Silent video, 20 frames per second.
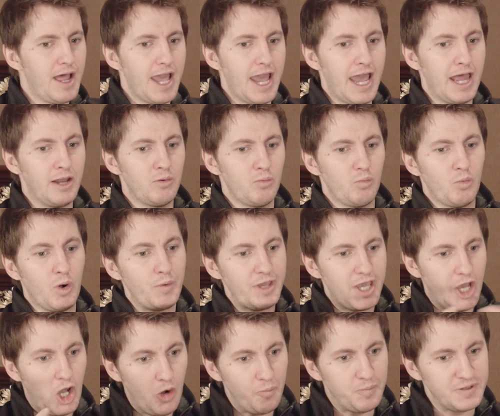And what we
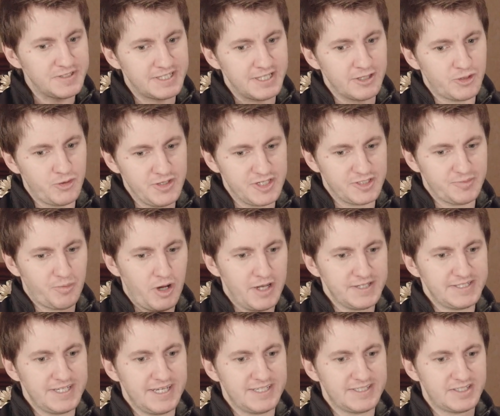hope is that through this
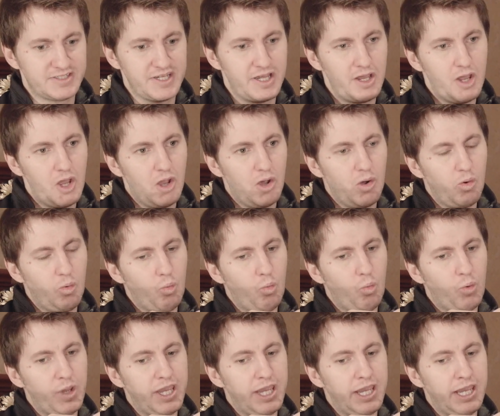process,
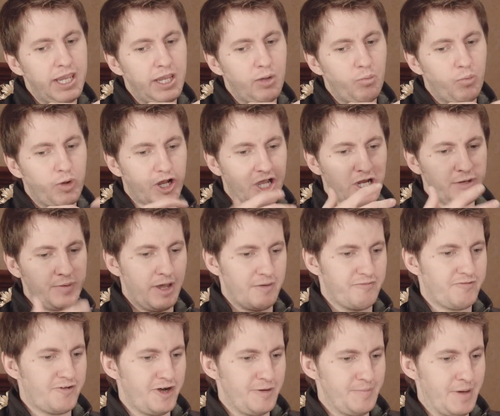we're going to be
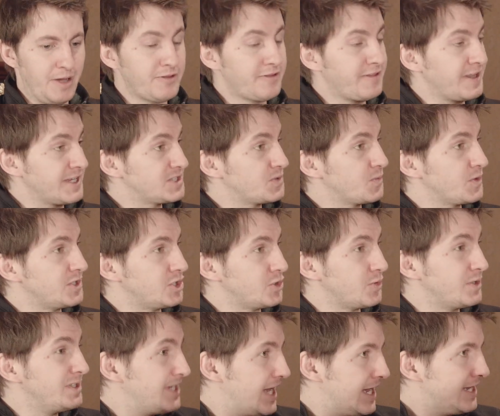upfront about the things that we do
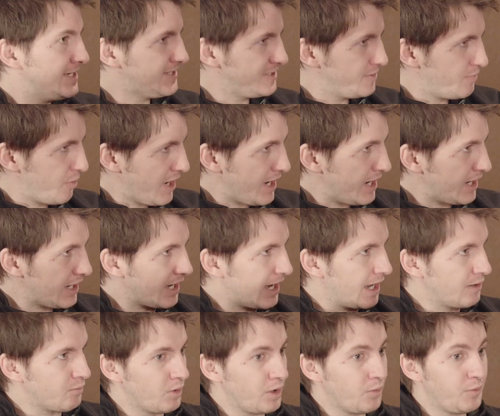intend to break.
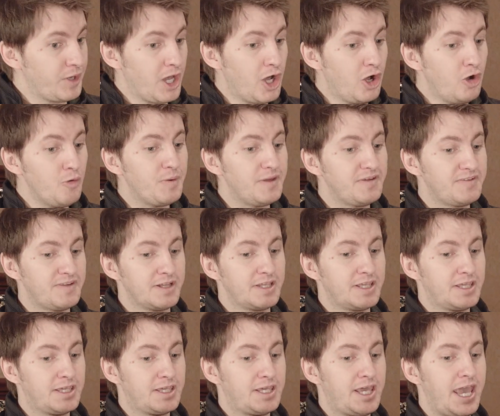And what we hope is
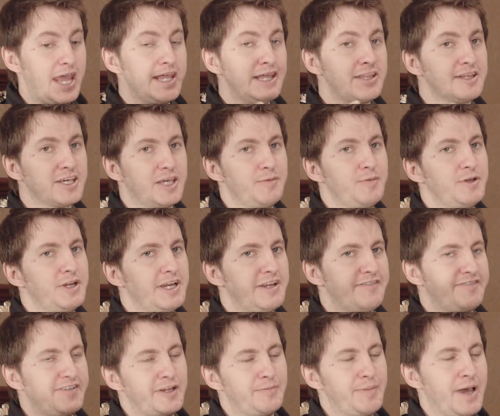that getting the community
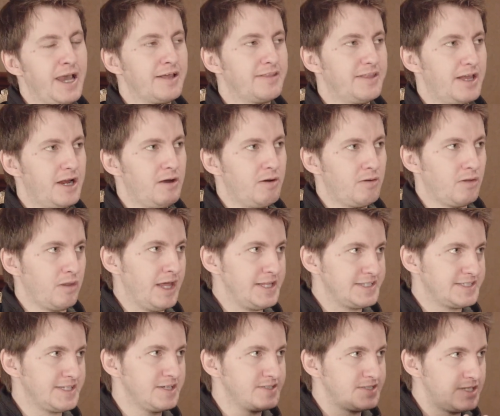feedback there
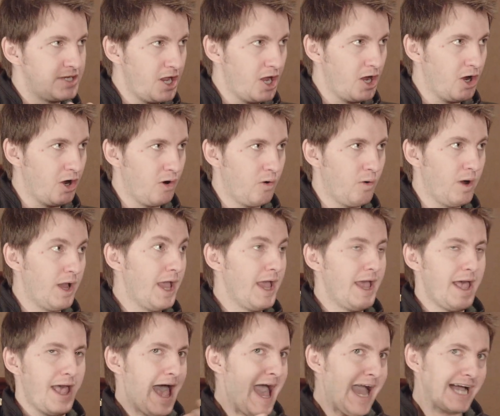lets us know,
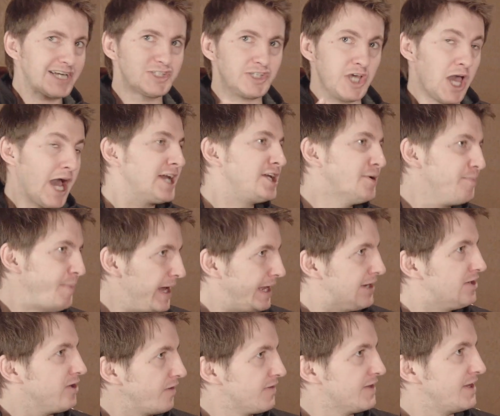actually, I
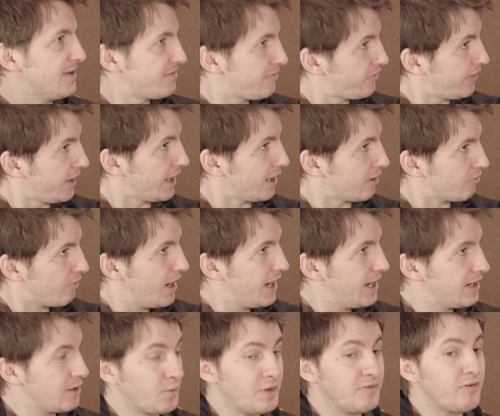depend on this thing,
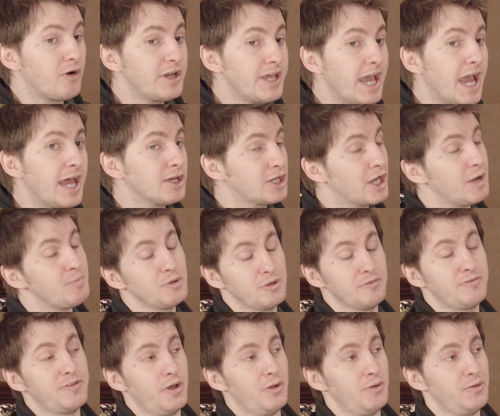right? And we've already had a couple
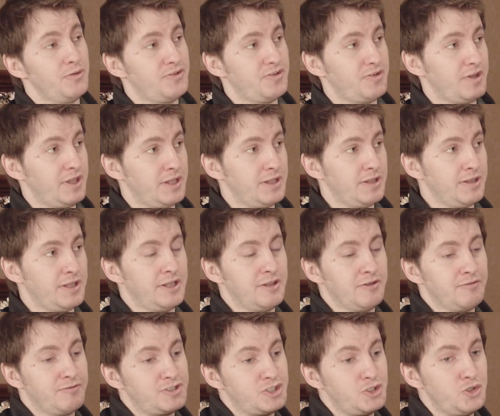of those in
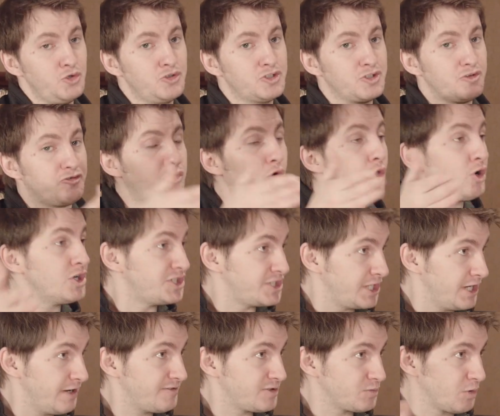the 2 to 4
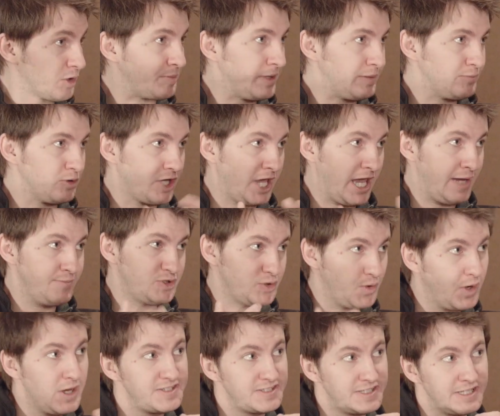shifts where people came
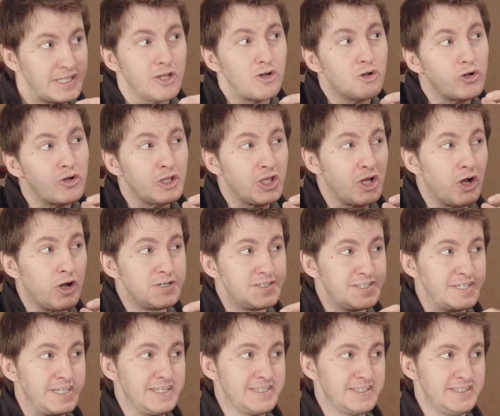to us in the early
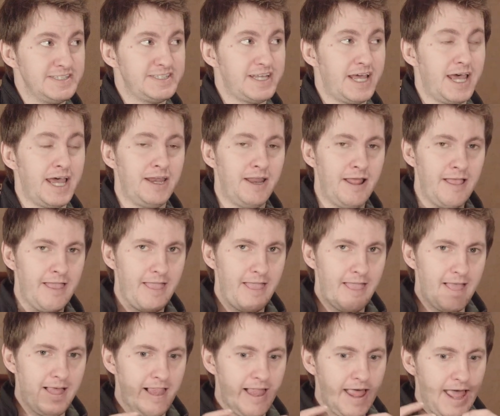RCs and said,
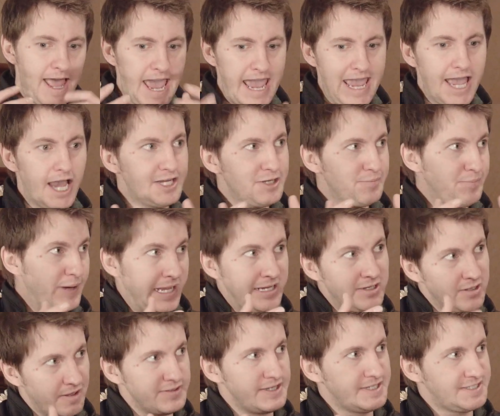hey, I
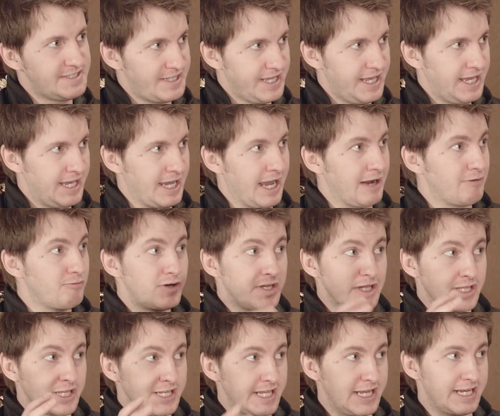depend on this thing, I
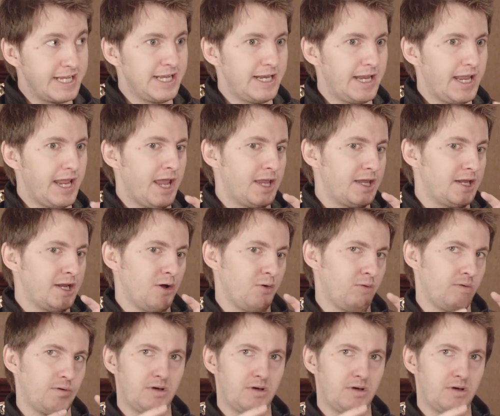really need it, you know,